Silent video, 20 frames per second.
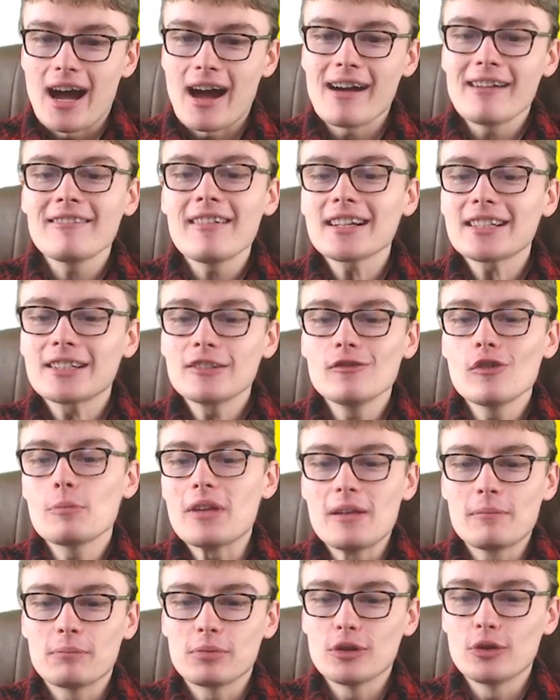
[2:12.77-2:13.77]
I reckon the
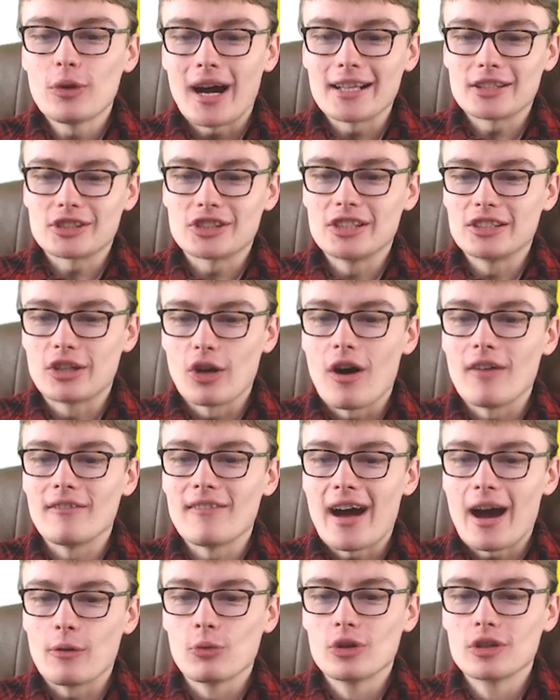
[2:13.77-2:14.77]
people who actually got
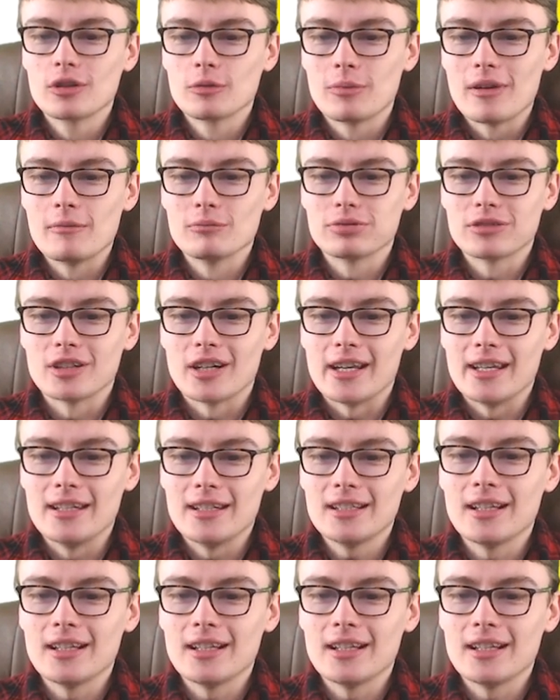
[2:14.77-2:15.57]
that would have been pretty,